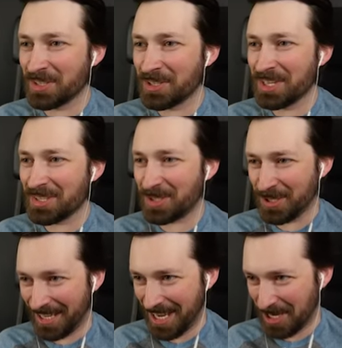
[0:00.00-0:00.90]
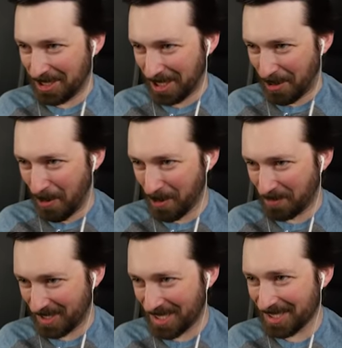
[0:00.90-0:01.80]
underneath these gigantic
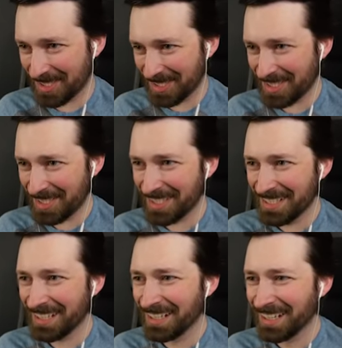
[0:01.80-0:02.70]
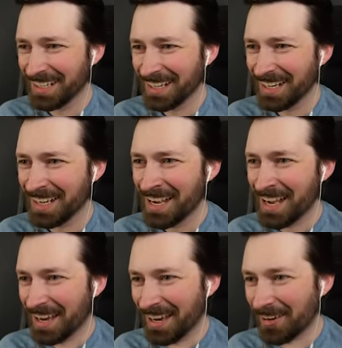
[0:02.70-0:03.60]
corpses.
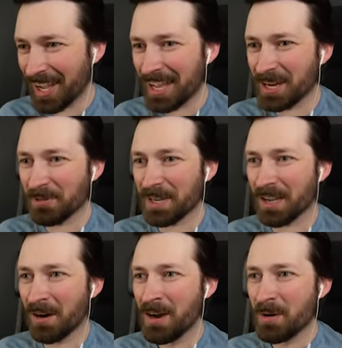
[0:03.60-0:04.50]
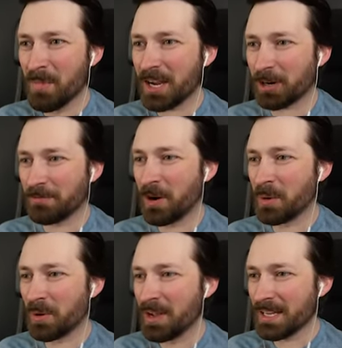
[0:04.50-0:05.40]
Okay, here we go.
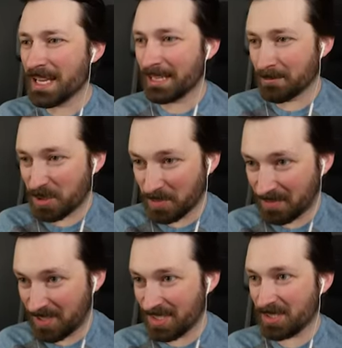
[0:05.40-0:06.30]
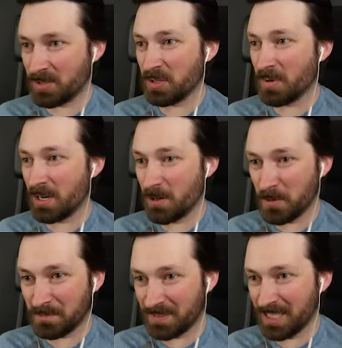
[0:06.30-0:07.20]
Microphone. Yeah, I'm sure this'll do a
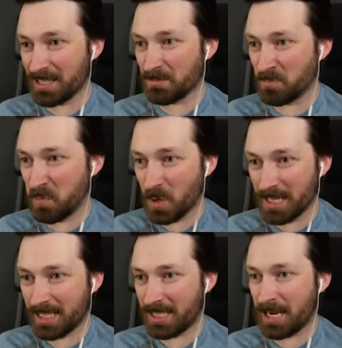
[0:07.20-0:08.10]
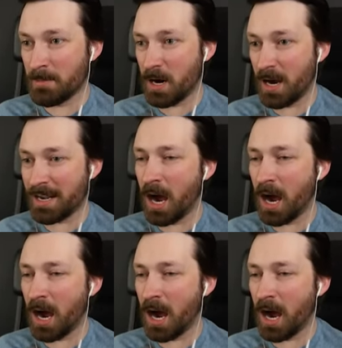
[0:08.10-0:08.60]
whole lot of work. Come on,